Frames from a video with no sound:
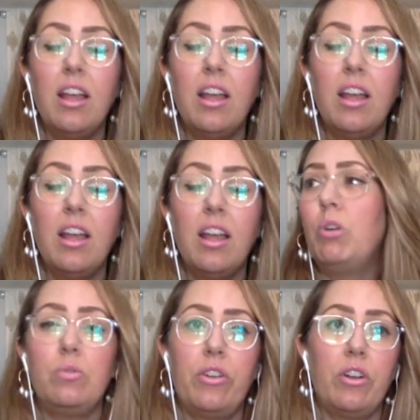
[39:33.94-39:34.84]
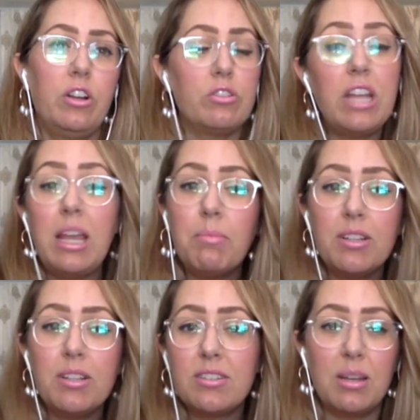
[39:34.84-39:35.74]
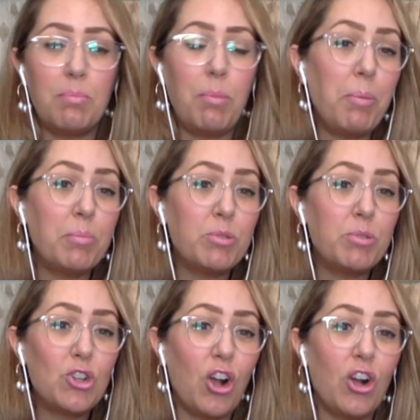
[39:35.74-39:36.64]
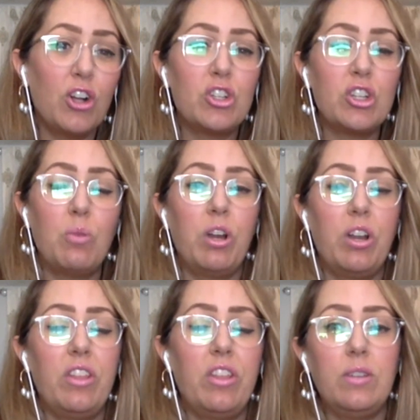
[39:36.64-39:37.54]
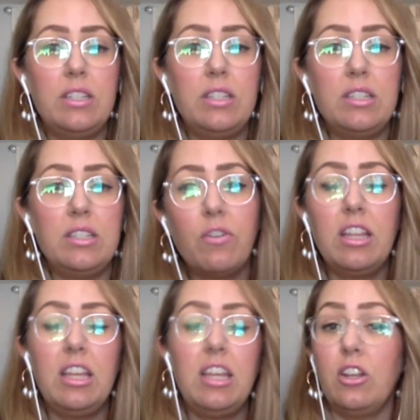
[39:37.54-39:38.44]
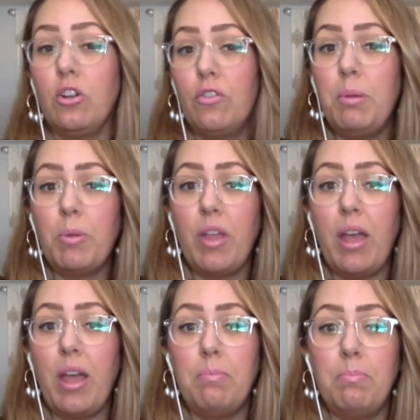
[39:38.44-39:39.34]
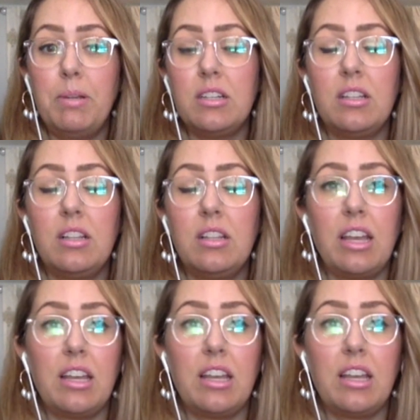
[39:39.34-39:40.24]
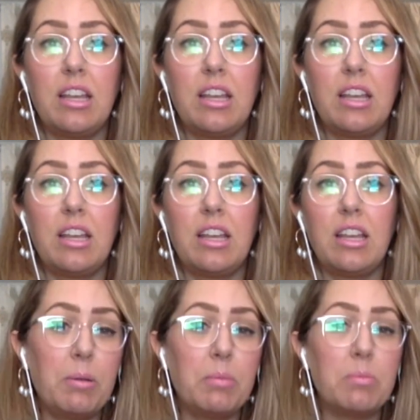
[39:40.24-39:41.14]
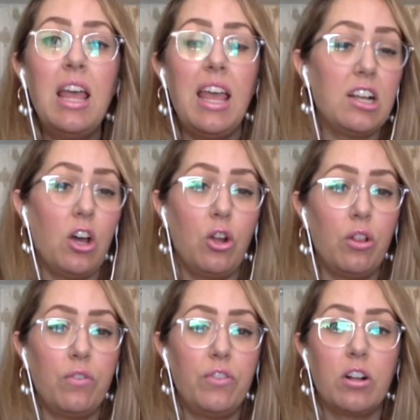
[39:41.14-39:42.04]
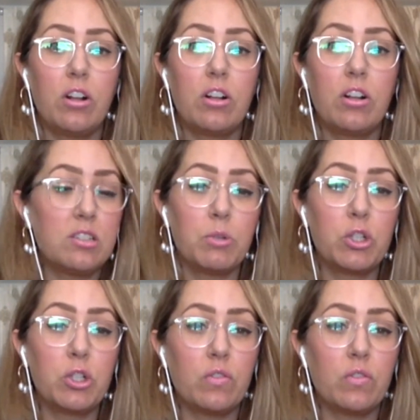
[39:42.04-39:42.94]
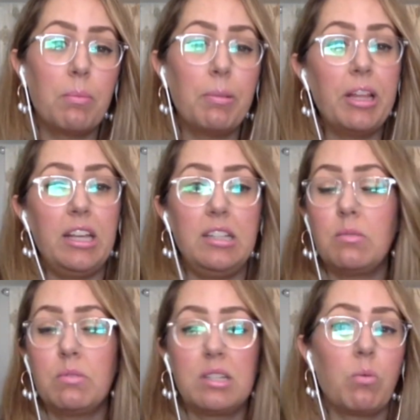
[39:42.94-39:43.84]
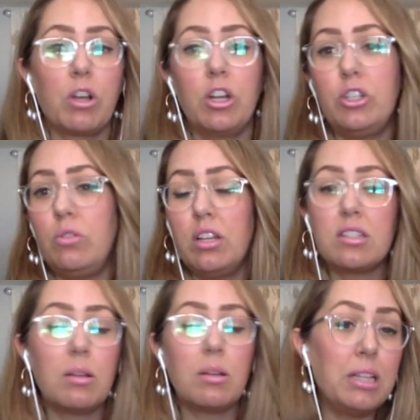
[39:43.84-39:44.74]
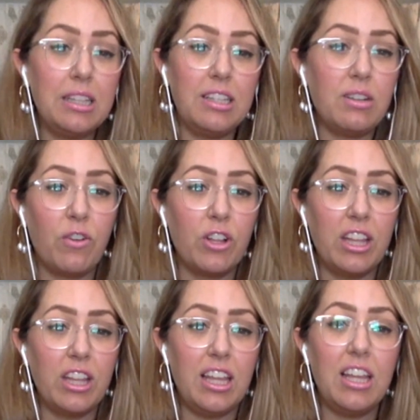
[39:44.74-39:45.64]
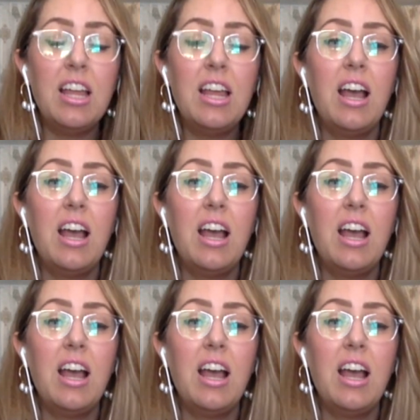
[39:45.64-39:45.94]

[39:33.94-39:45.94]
um, what do other entertainments and pop-ups charge and what are they doing differently he interviewed people that had been to like instagram pop-ups and got all of their customer service complaints and was like we're going to do things completely differently